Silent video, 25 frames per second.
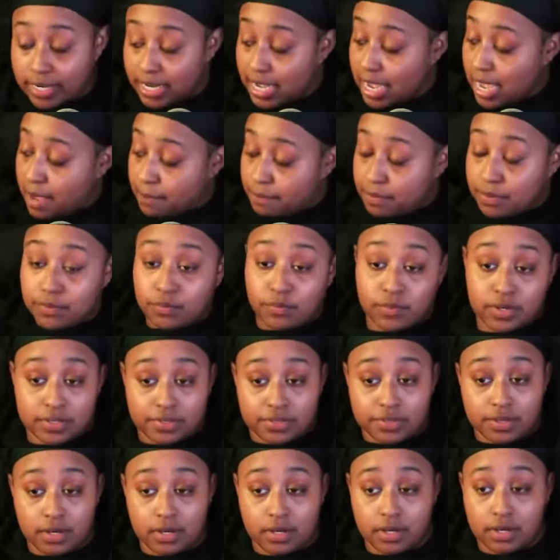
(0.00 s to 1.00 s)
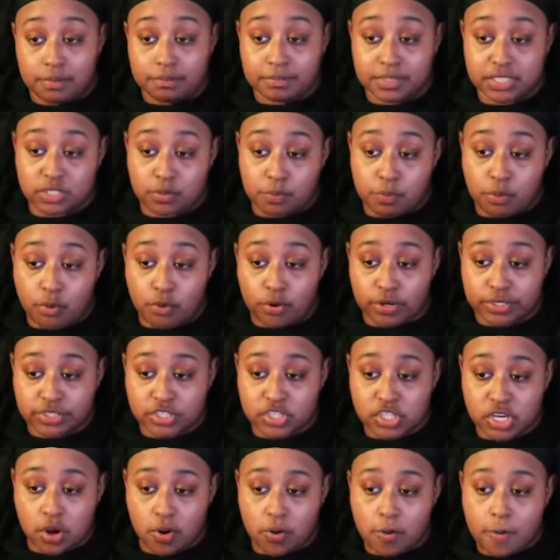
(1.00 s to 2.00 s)
happened with uh, Mister Porter.
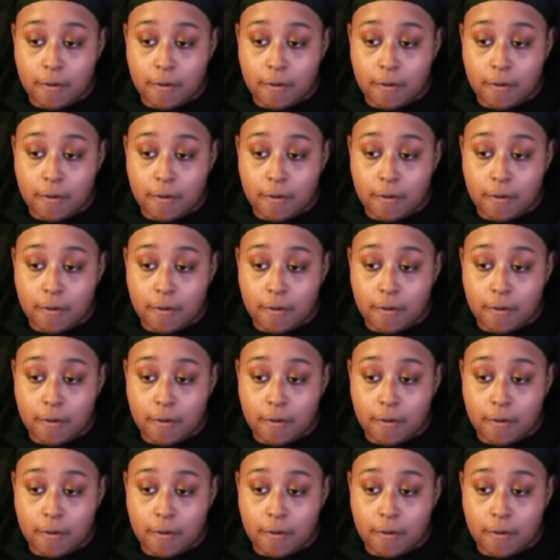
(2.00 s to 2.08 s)
So